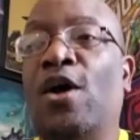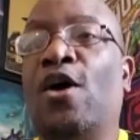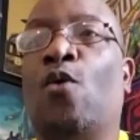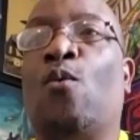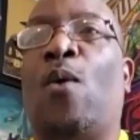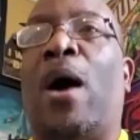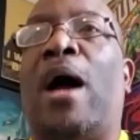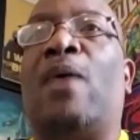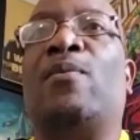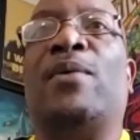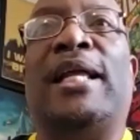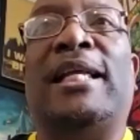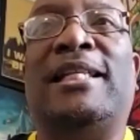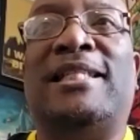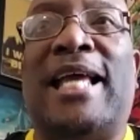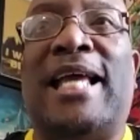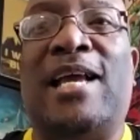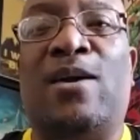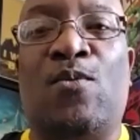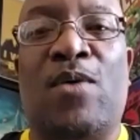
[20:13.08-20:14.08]
why would he
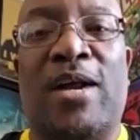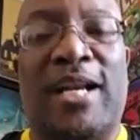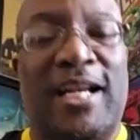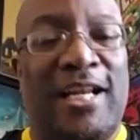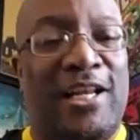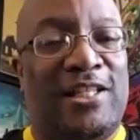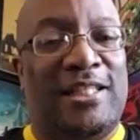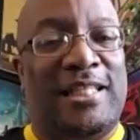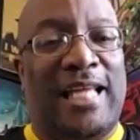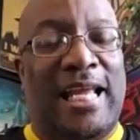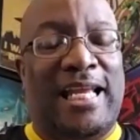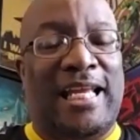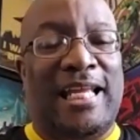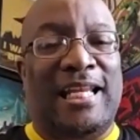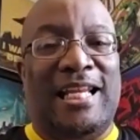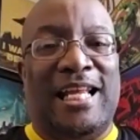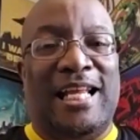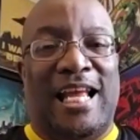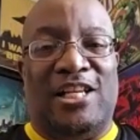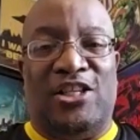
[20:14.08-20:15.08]
take one and take it
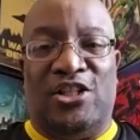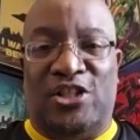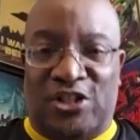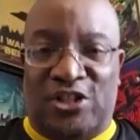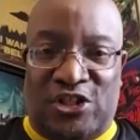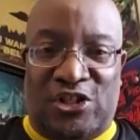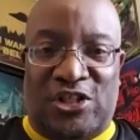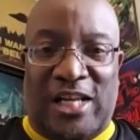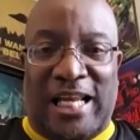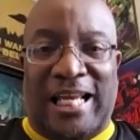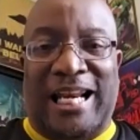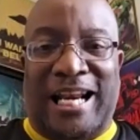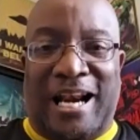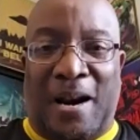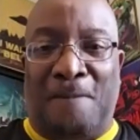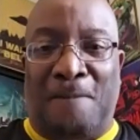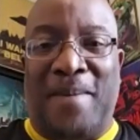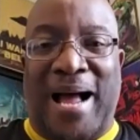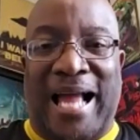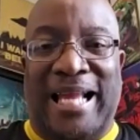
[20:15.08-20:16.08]
and stick it in a
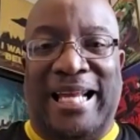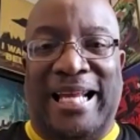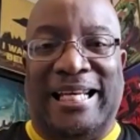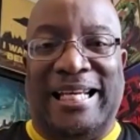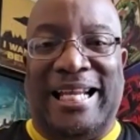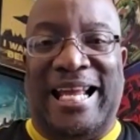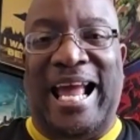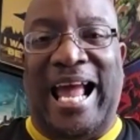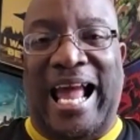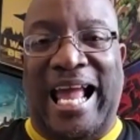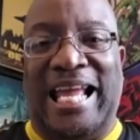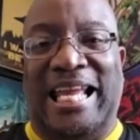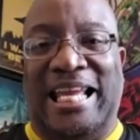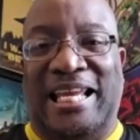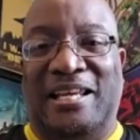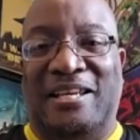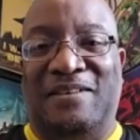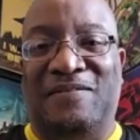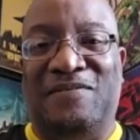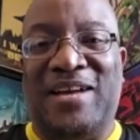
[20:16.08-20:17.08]
Mayan
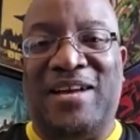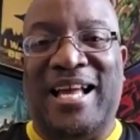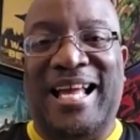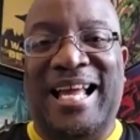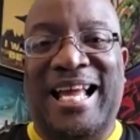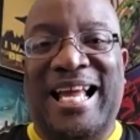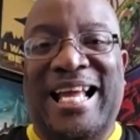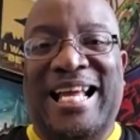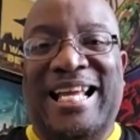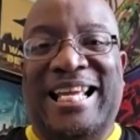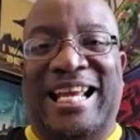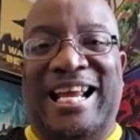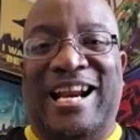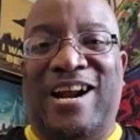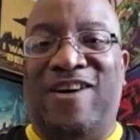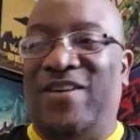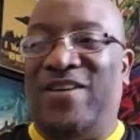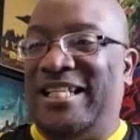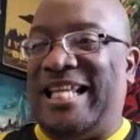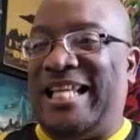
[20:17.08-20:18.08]
cave,
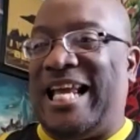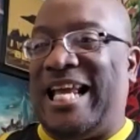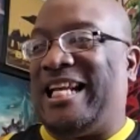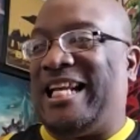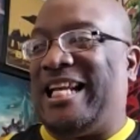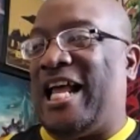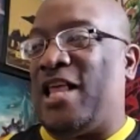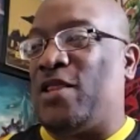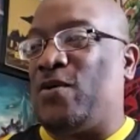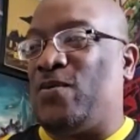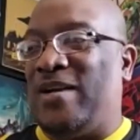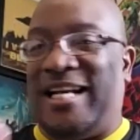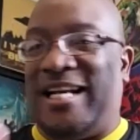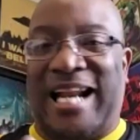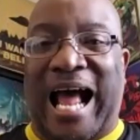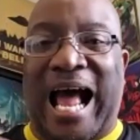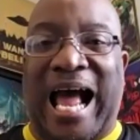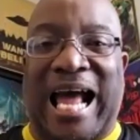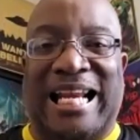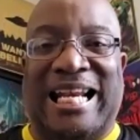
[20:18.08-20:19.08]
and take another one and
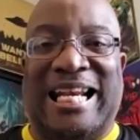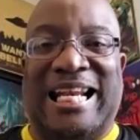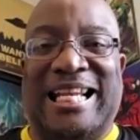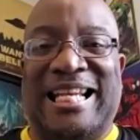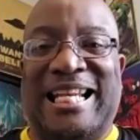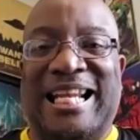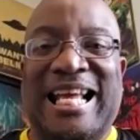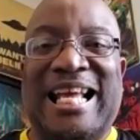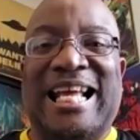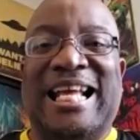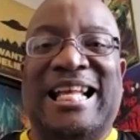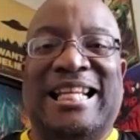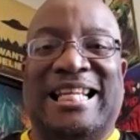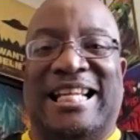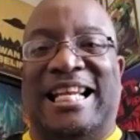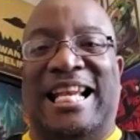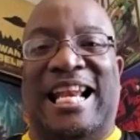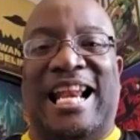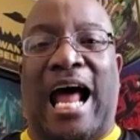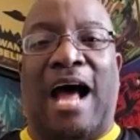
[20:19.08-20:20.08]
hide it in the
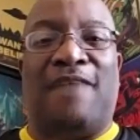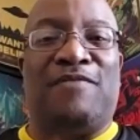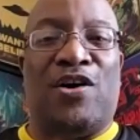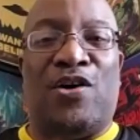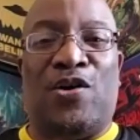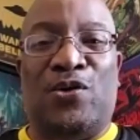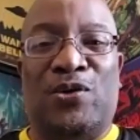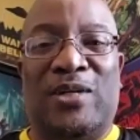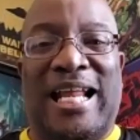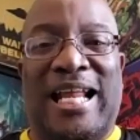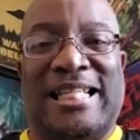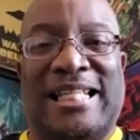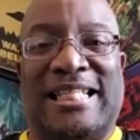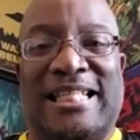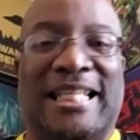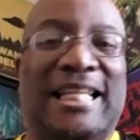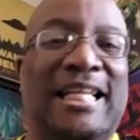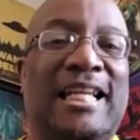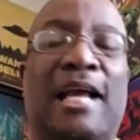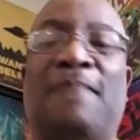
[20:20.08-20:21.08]
Navajo
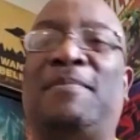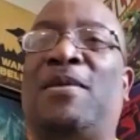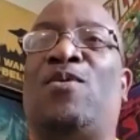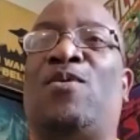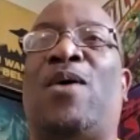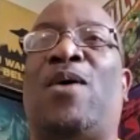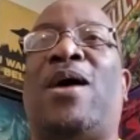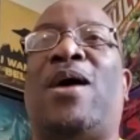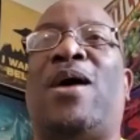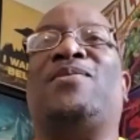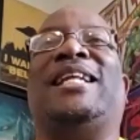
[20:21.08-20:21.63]
desert? I mean, why would